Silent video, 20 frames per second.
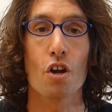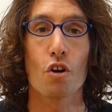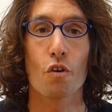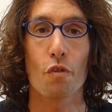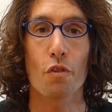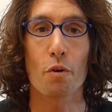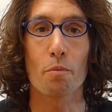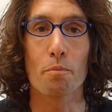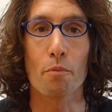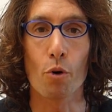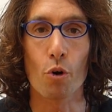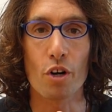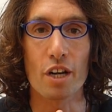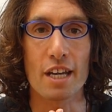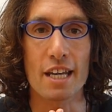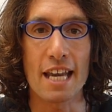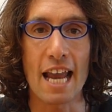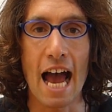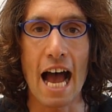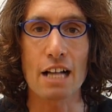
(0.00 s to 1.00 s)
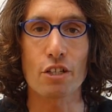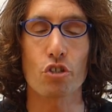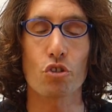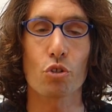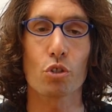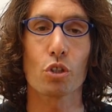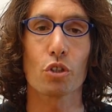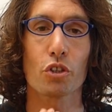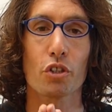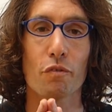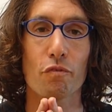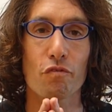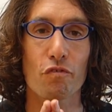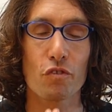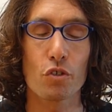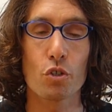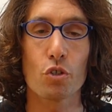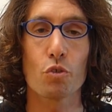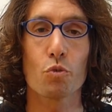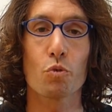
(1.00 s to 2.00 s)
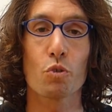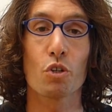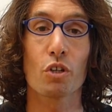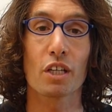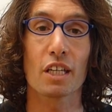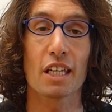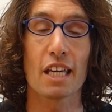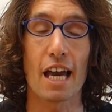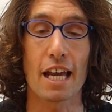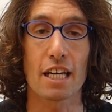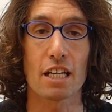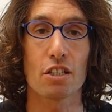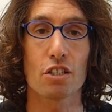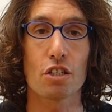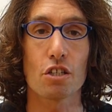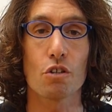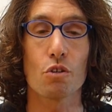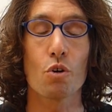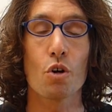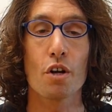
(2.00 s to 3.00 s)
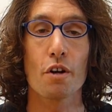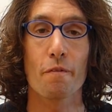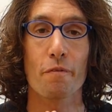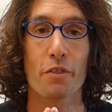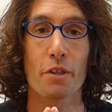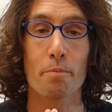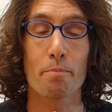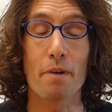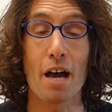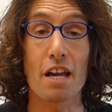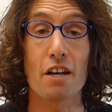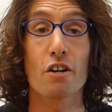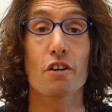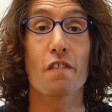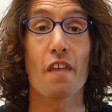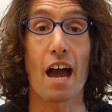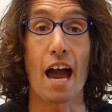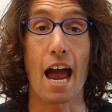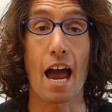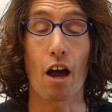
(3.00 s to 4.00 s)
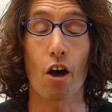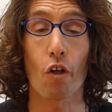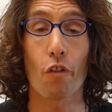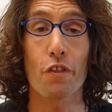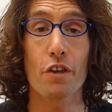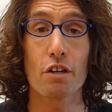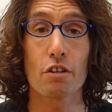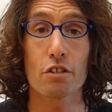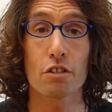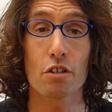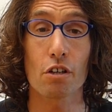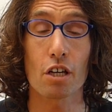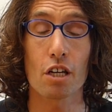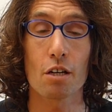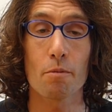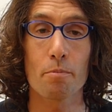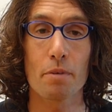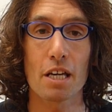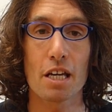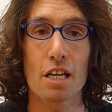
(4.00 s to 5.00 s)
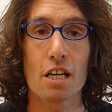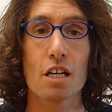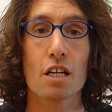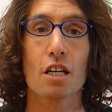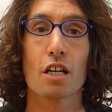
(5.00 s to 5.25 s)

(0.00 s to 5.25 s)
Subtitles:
The more natural the food you can get into you, the better, the healthier you're going to be,